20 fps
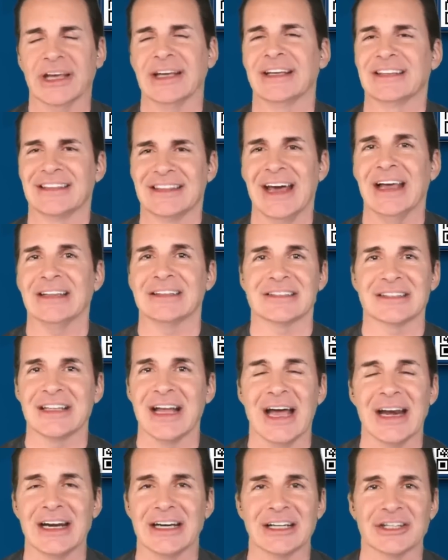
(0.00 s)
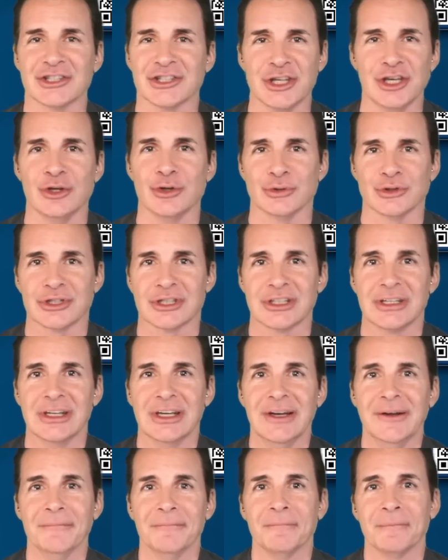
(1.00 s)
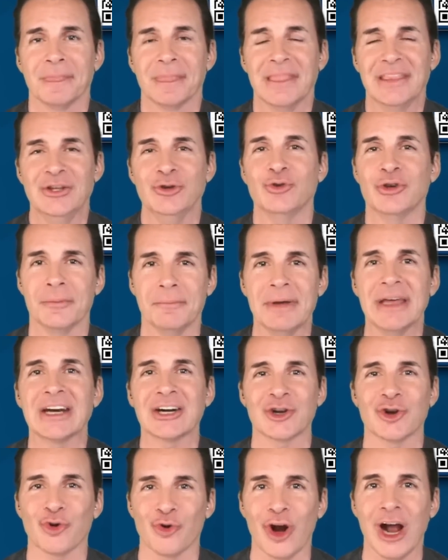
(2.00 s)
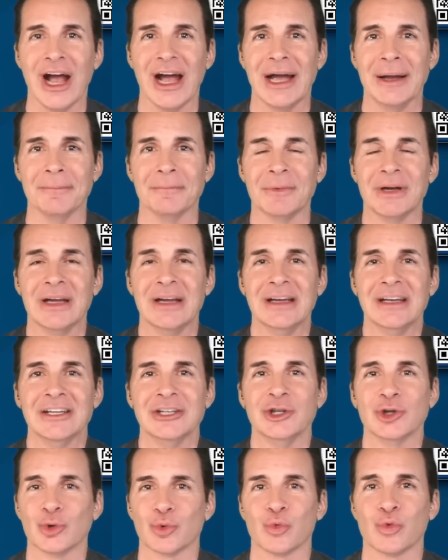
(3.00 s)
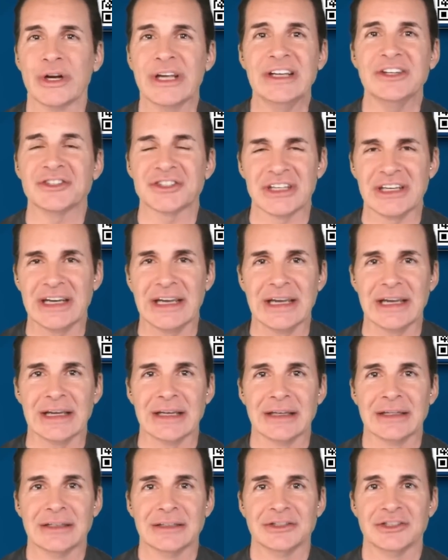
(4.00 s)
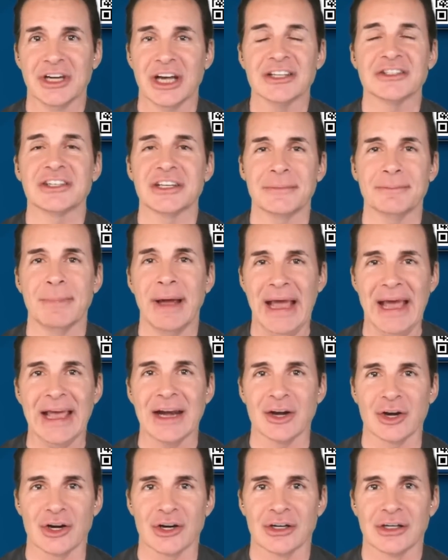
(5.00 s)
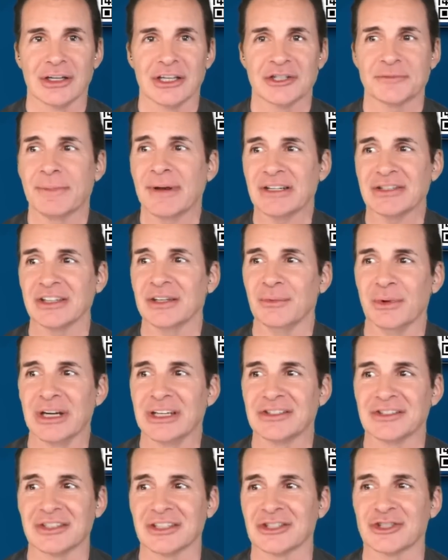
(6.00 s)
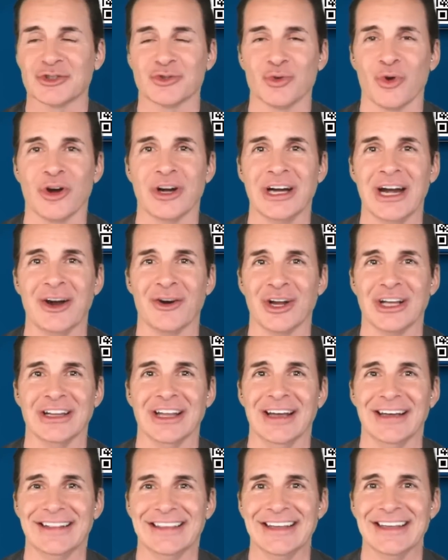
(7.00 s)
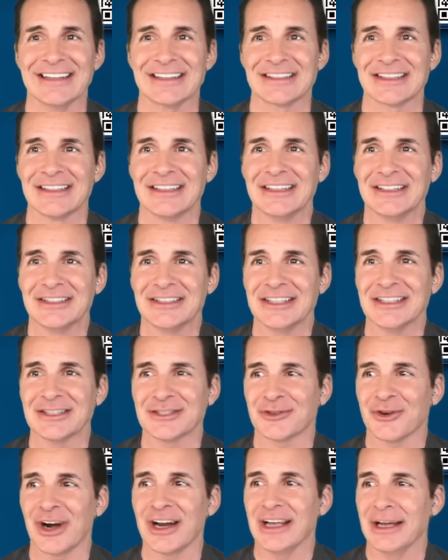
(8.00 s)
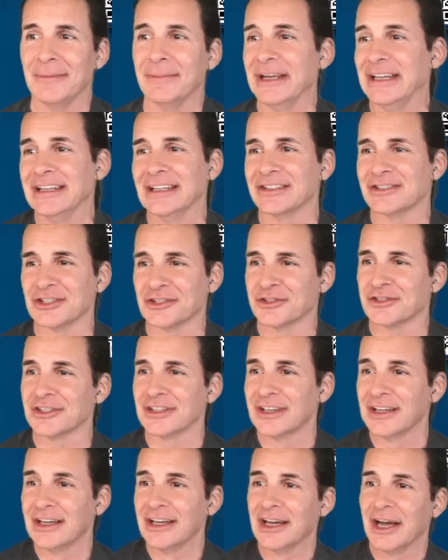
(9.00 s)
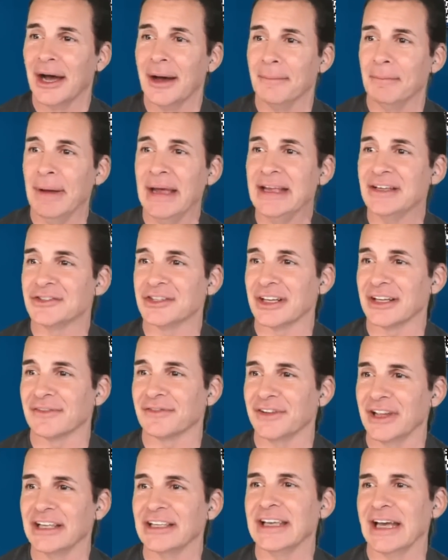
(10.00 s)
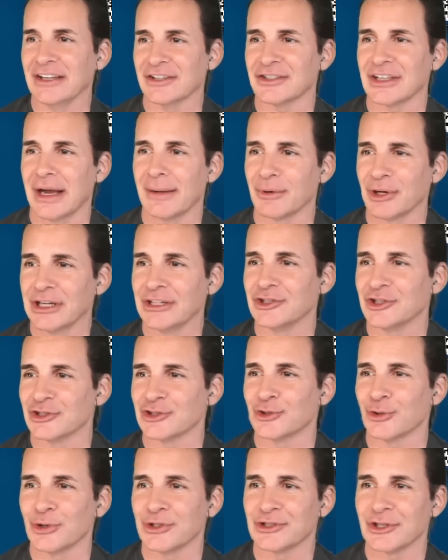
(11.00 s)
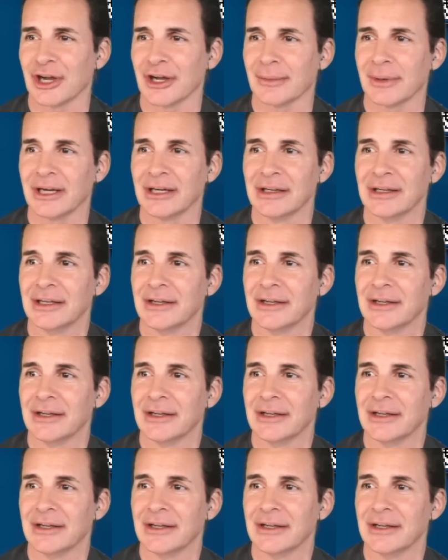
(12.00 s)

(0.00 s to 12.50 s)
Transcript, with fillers: Like, that's not an excuse. You commit a crime, your reasoning doesn't matter, especially when it's extraordinary like this. Jesus Christ. I mean, this is amazing. yeah, Cyber Ninja is who he's talking about.